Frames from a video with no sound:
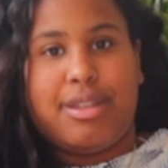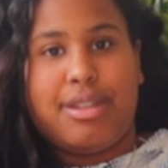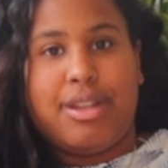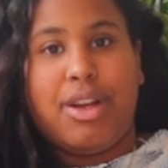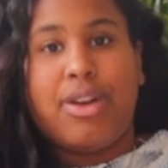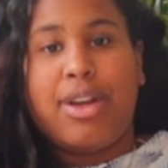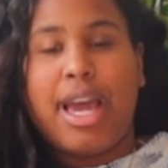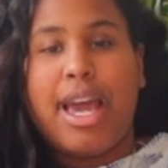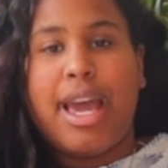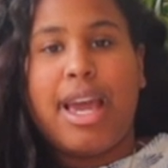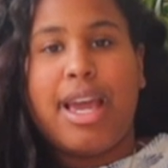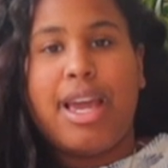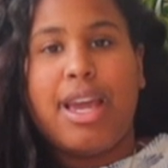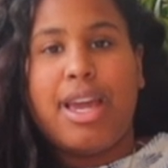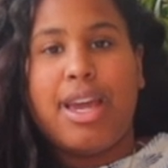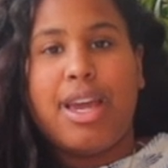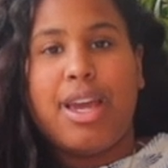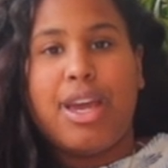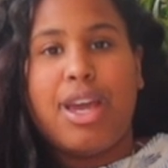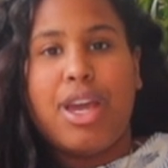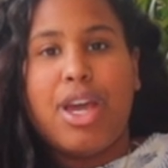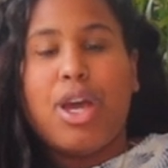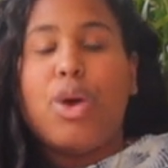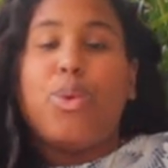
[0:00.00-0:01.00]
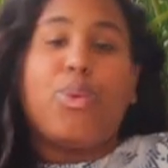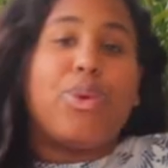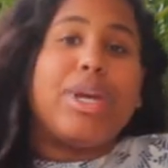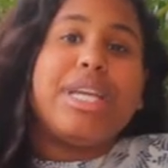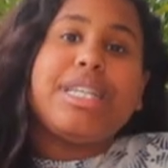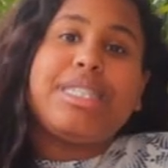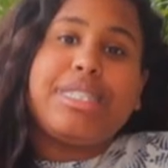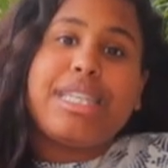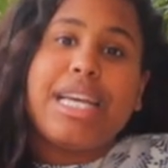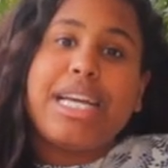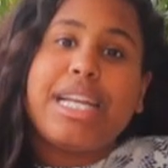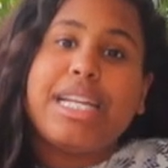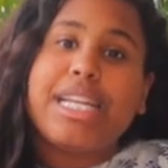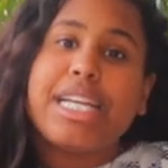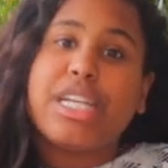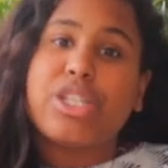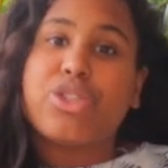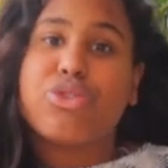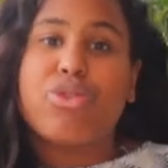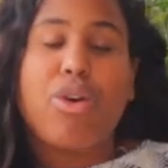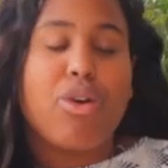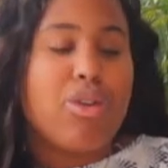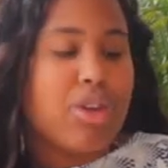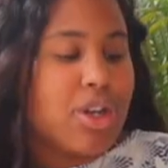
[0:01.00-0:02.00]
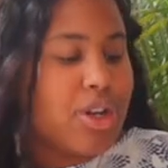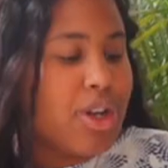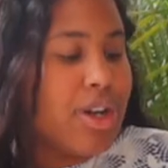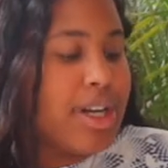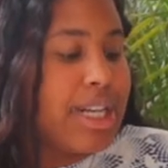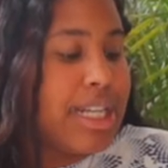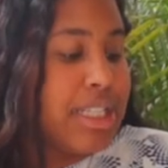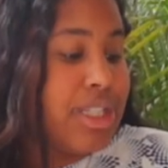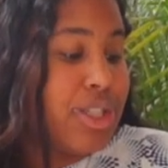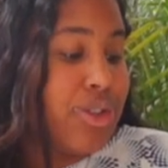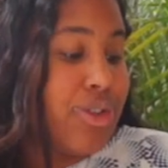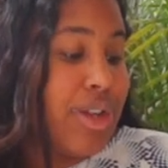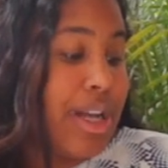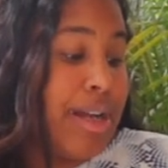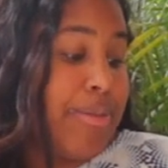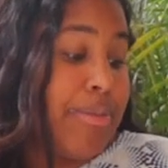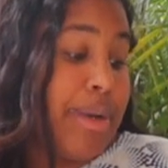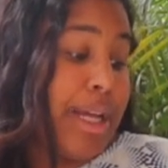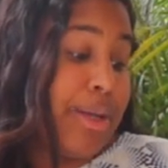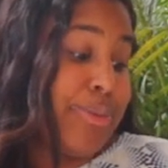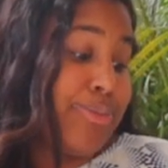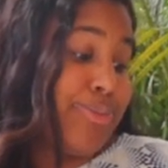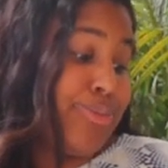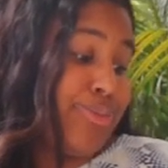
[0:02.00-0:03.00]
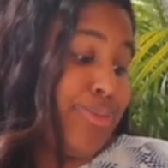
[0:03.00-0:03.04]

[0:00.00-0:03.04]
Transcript: Okay? We sitting there scrolling on Instagram like,